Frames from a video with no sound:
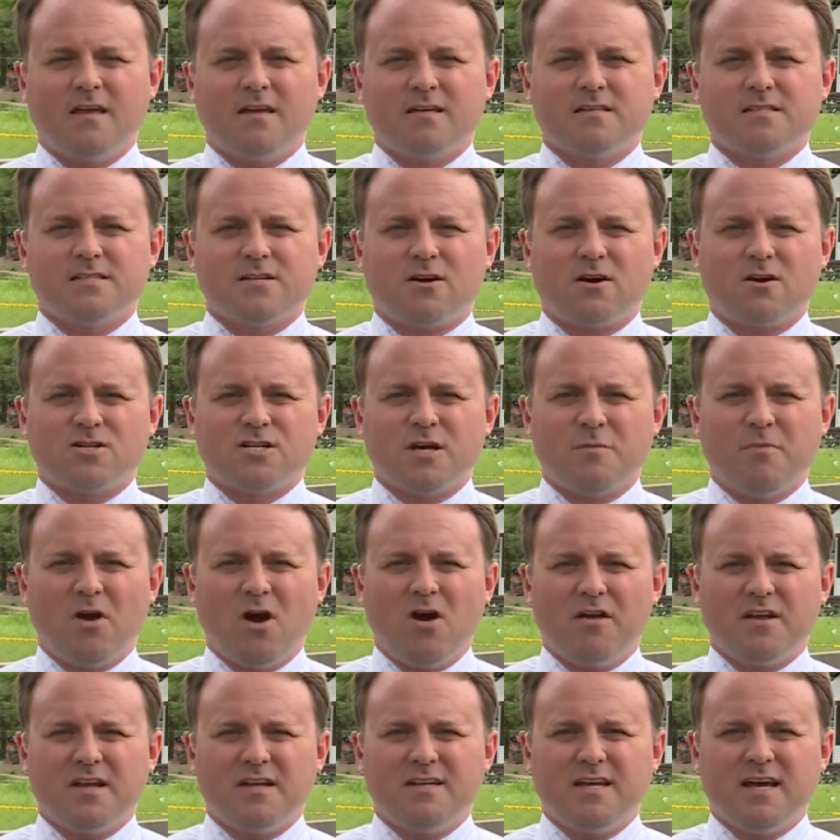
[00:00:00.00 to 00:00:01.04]
Sergeant
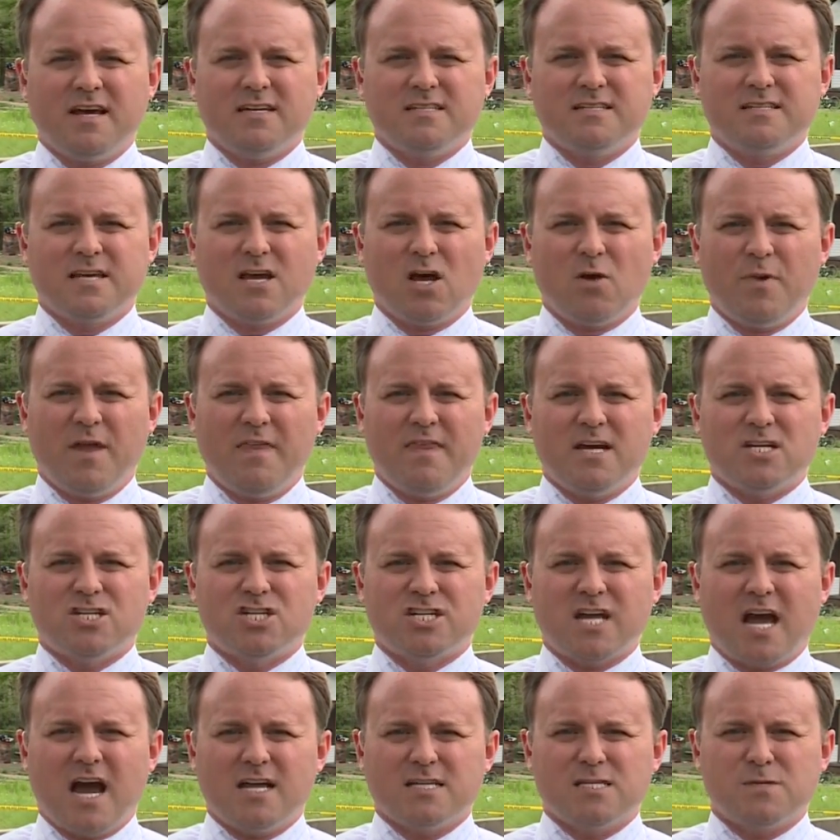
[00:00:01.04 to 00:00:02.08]
Malden does tell me that
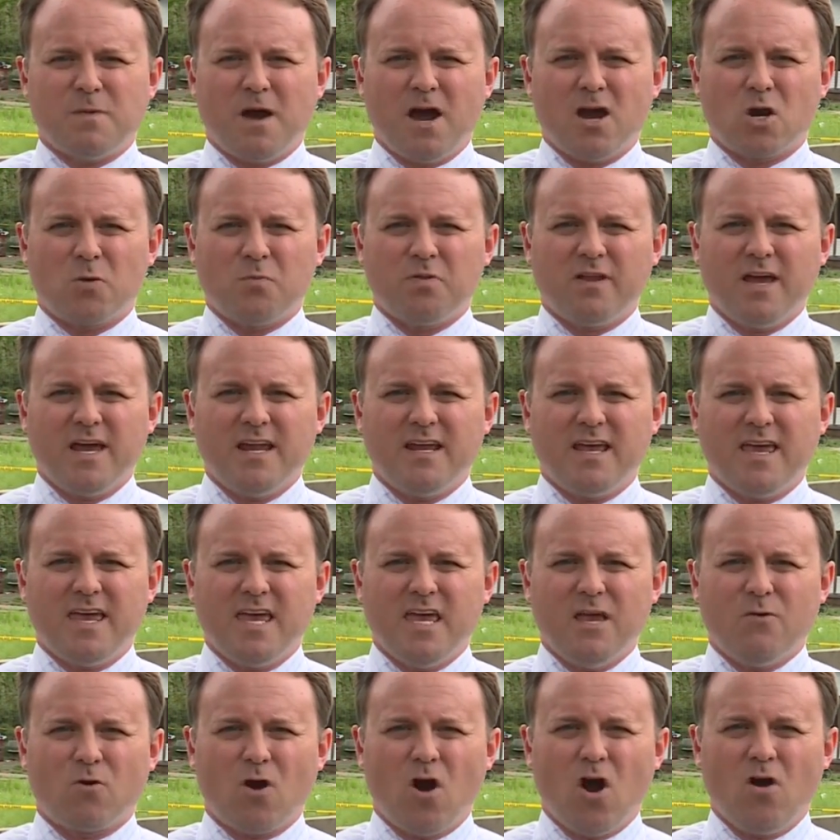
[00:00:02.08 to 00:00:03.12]
ShotSpotter played a
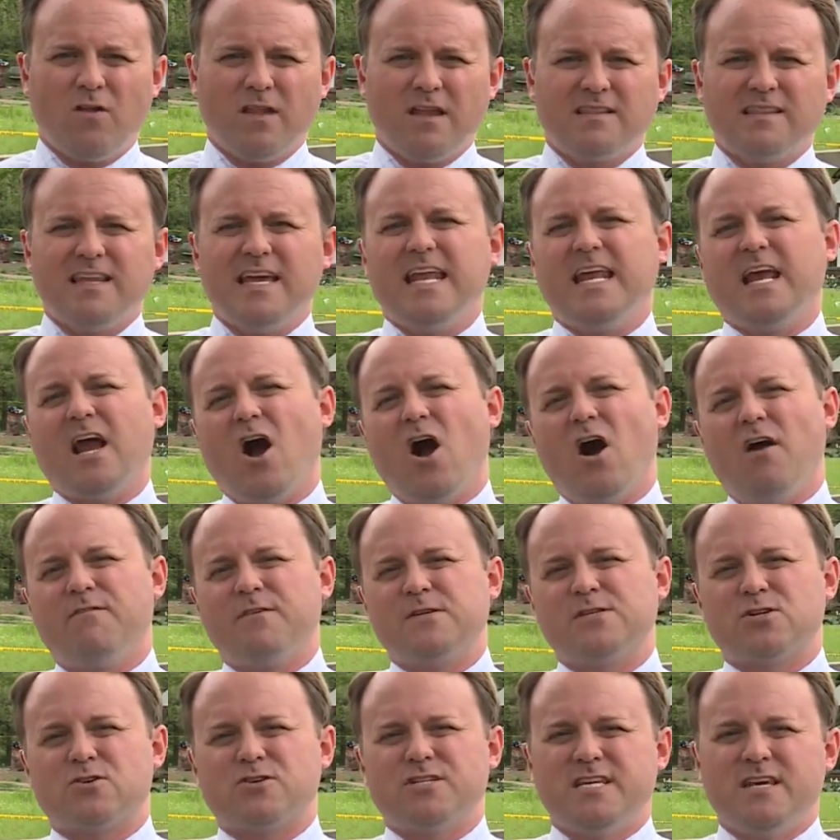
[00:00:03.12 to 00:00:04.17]
key role in leading
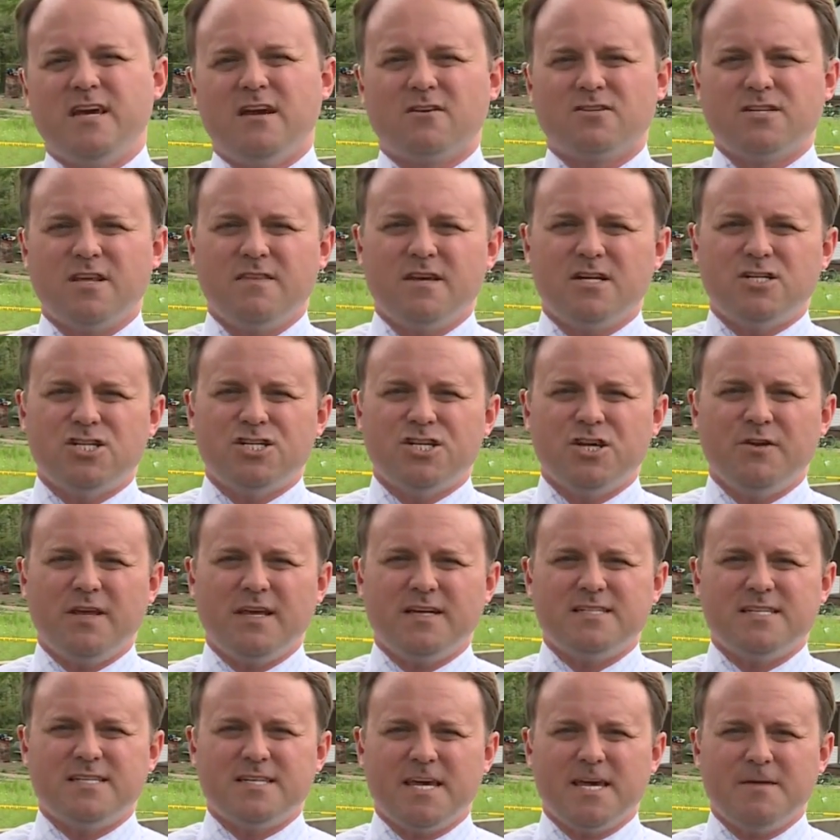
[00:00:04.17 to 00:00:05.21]
officers here to this
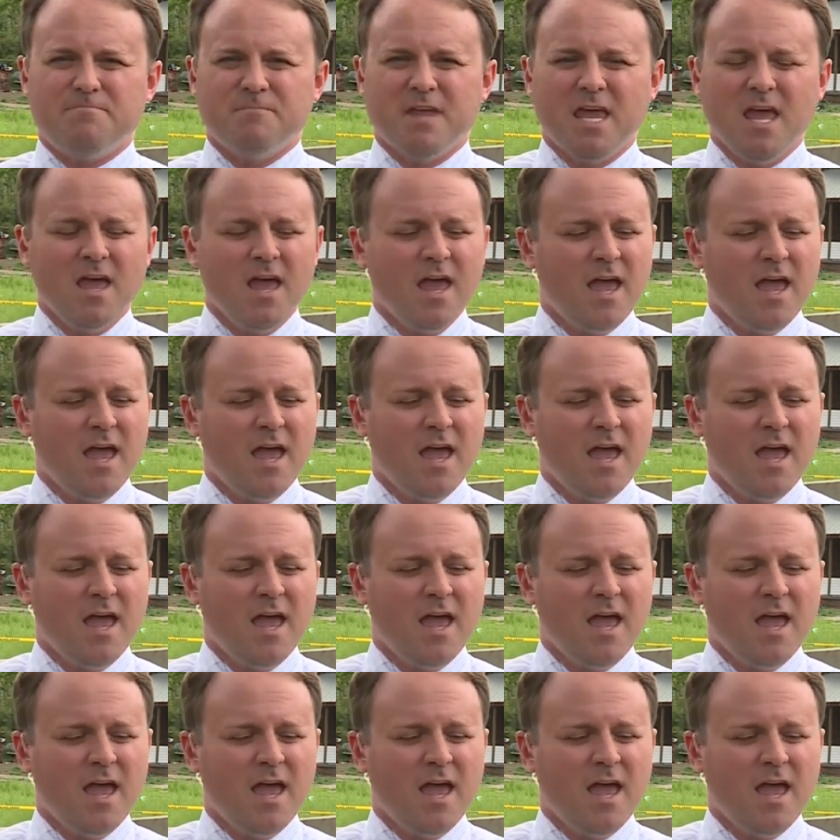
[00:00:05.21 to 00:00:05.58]
shooting scene.